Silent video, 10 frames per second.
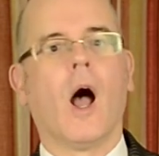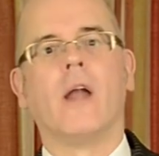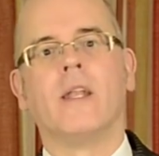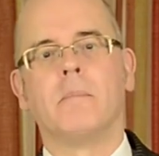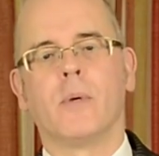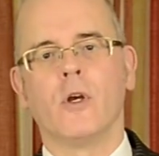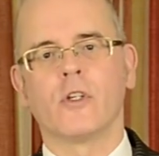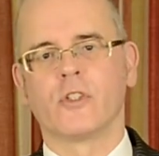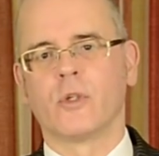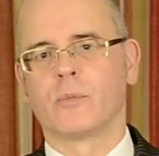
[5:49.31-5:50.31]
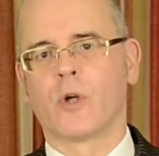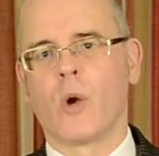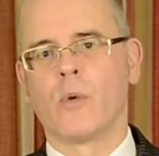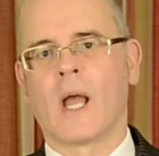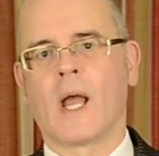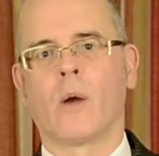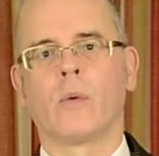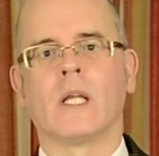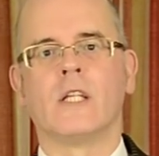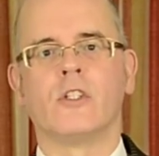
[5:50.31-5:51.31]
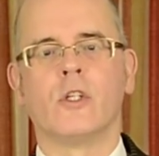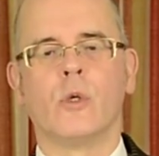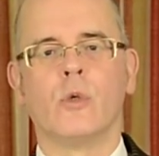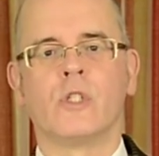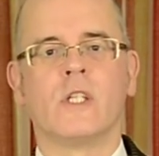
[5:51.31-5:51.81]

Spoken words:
An impersonal pronoun is used